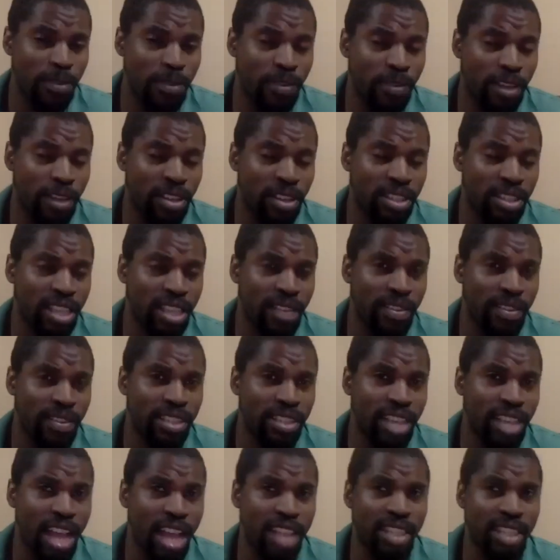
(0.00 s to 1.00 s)
fell 7
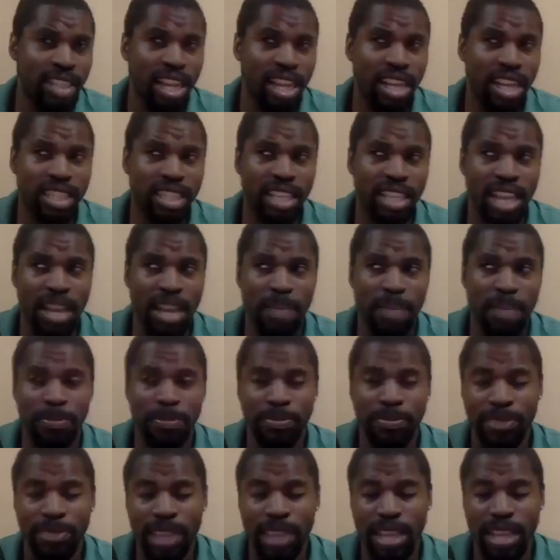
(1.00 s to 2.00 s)
times out of 10,
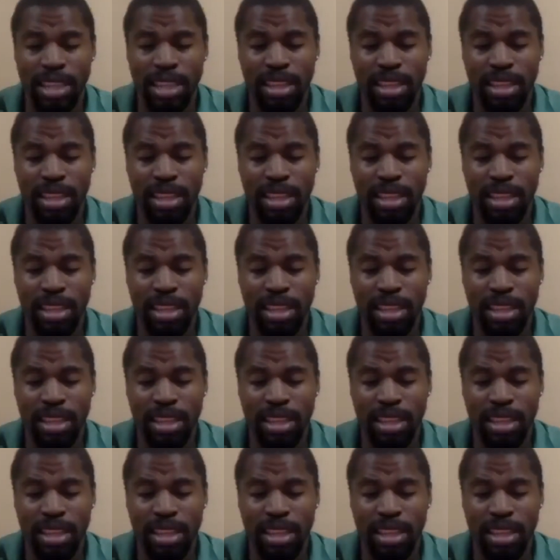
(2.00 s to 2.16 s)
at